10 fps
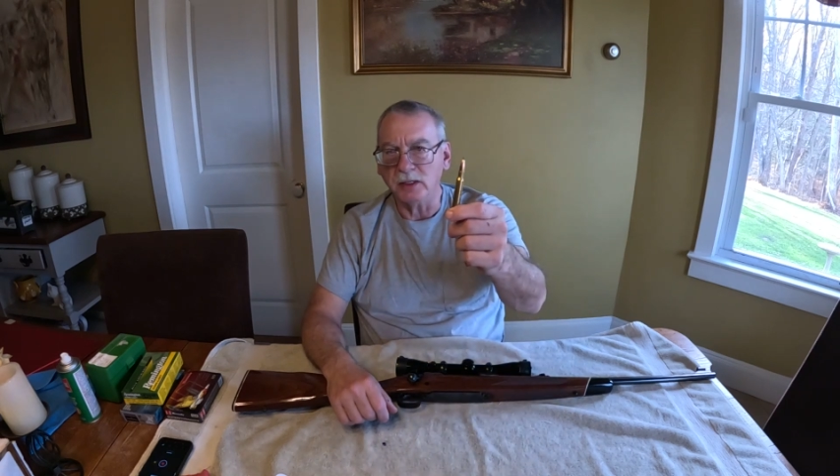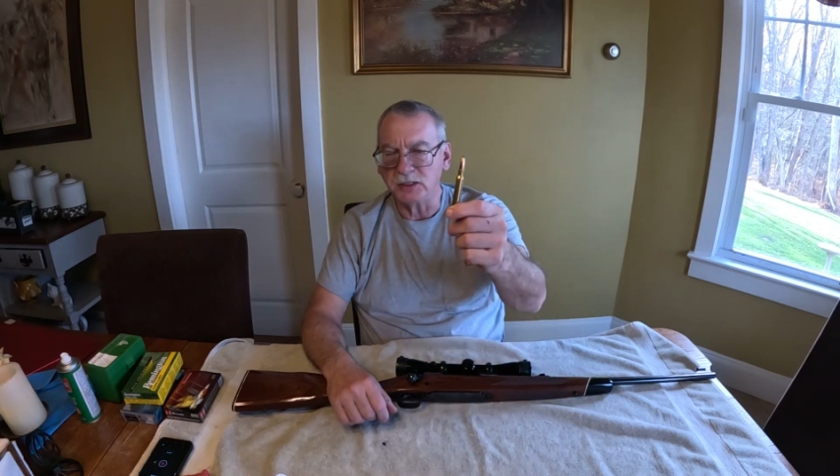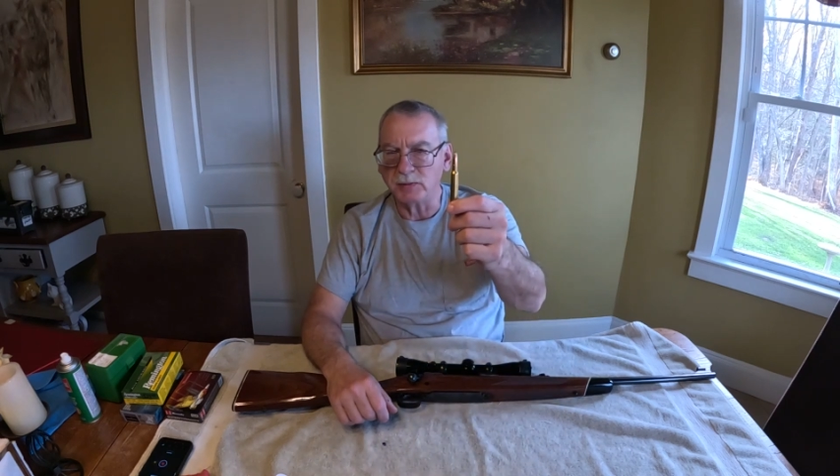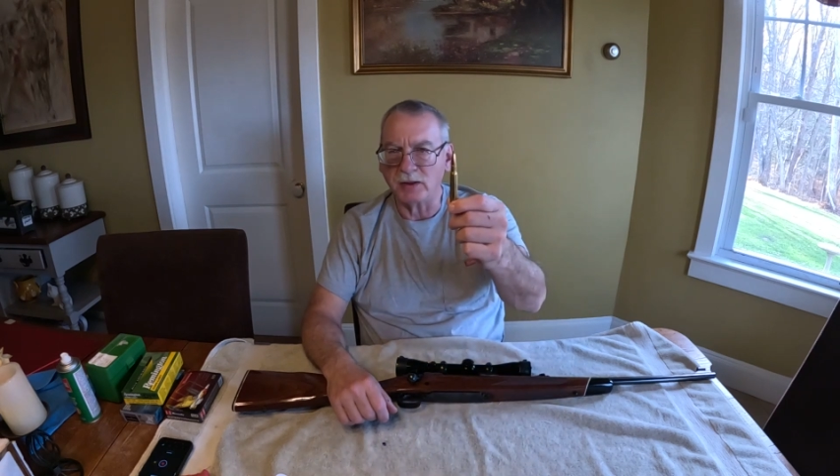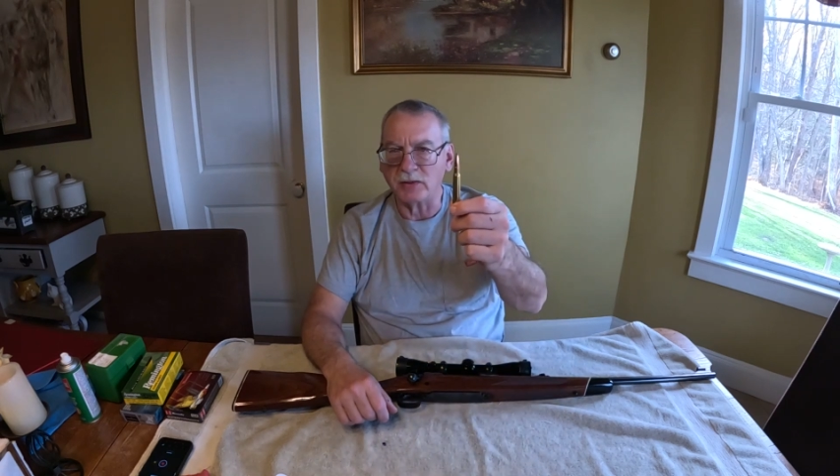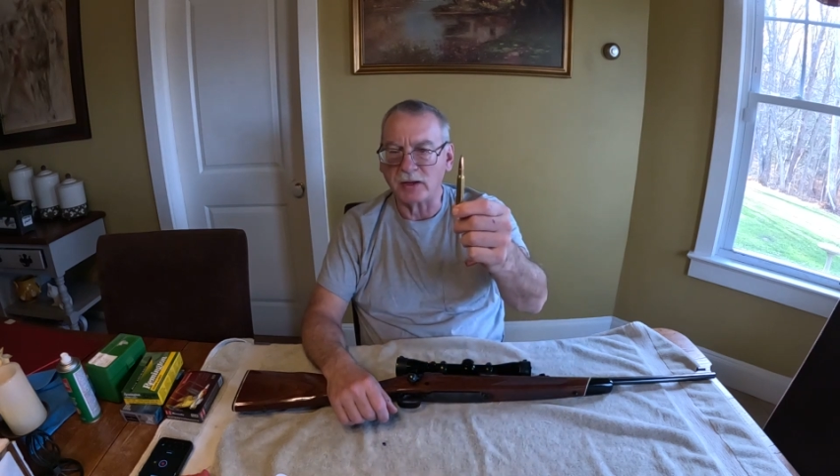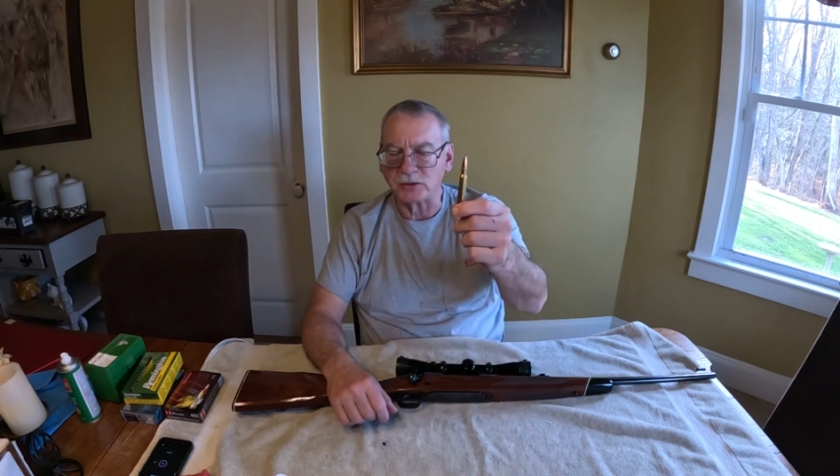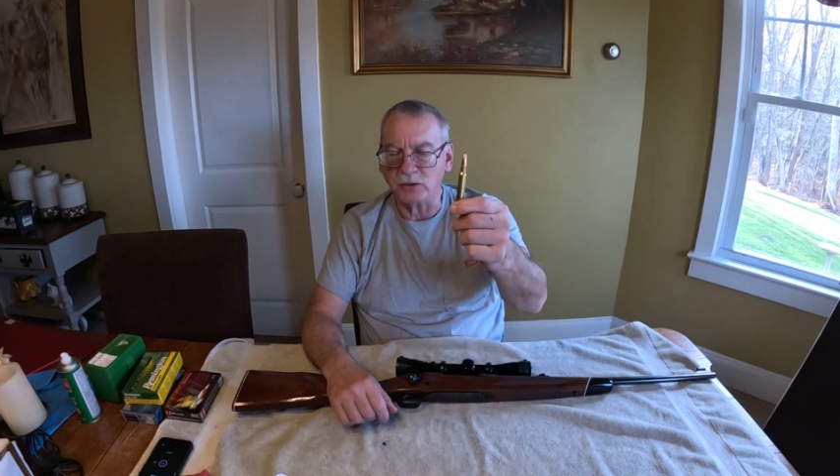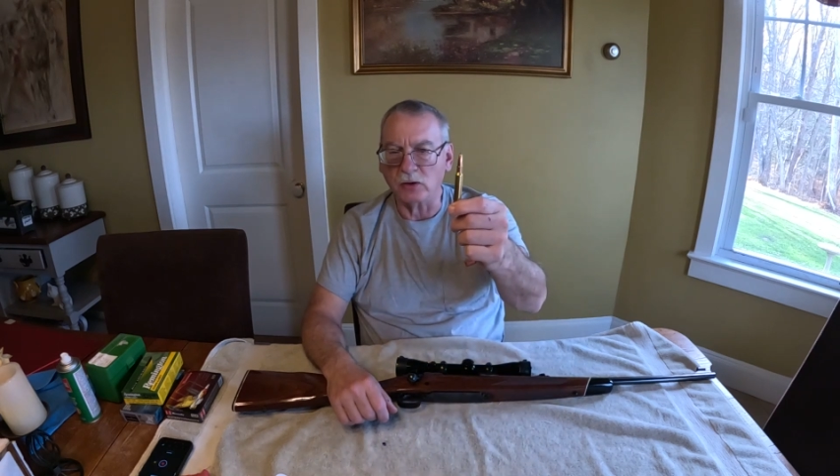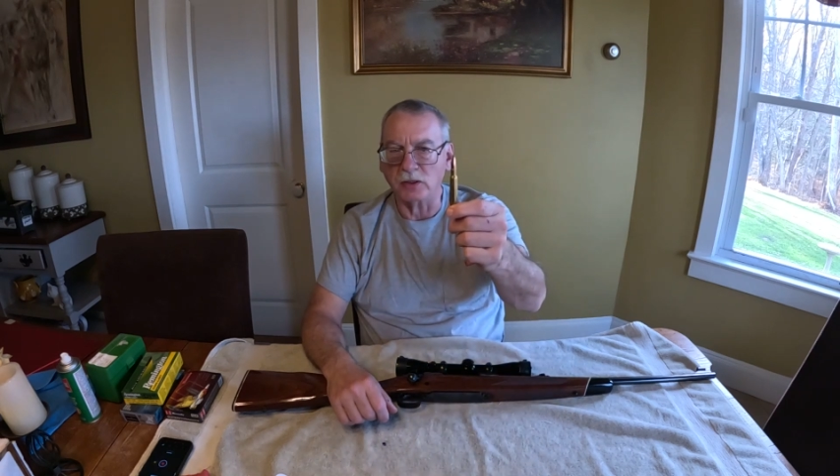is about
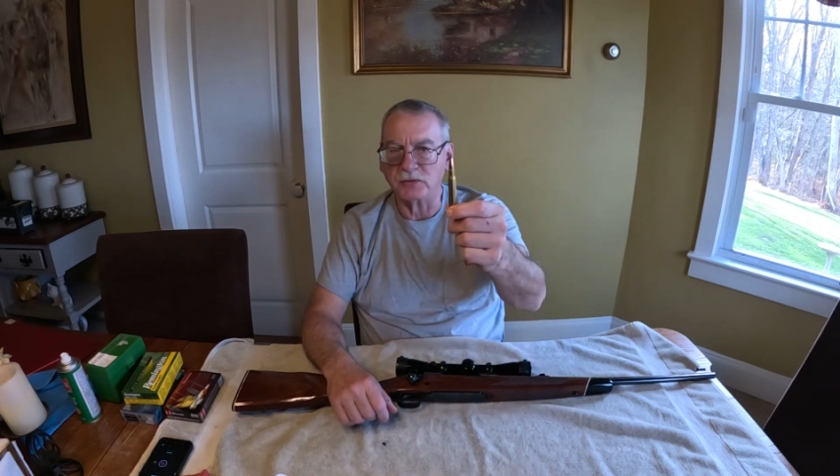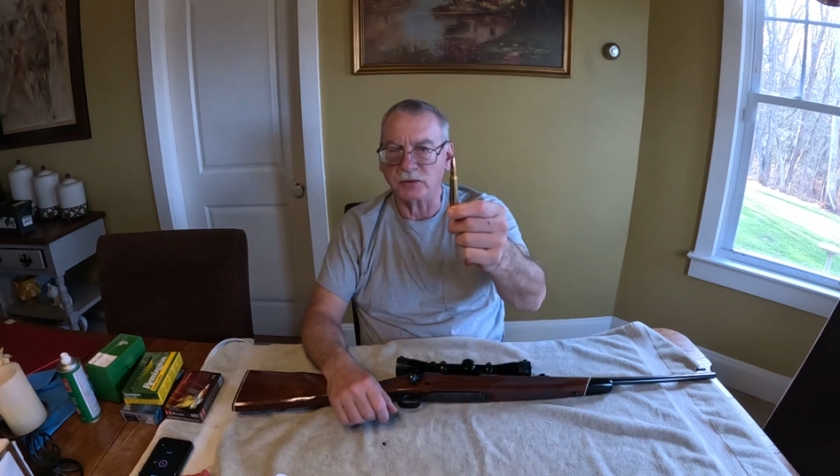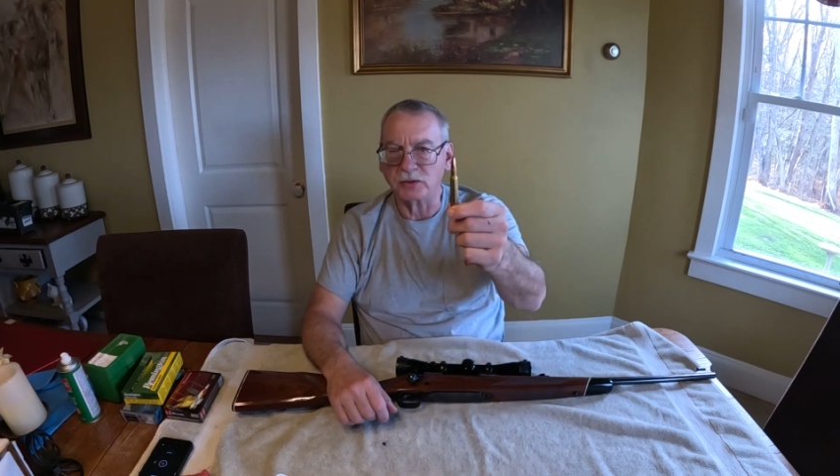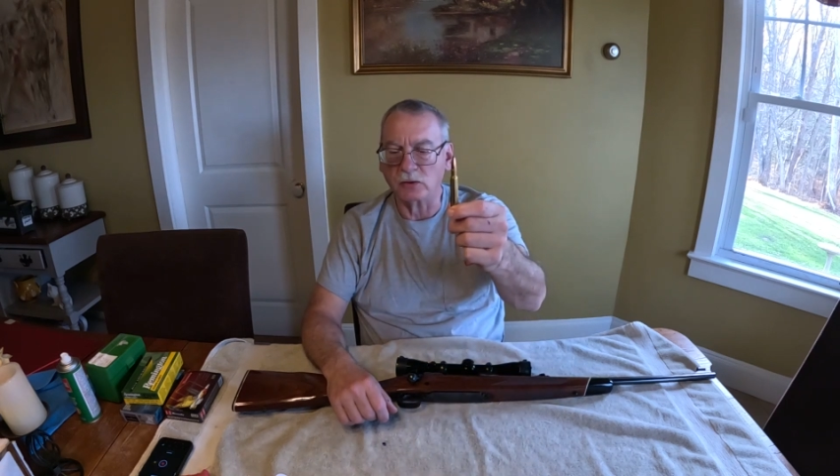1,000 yards for this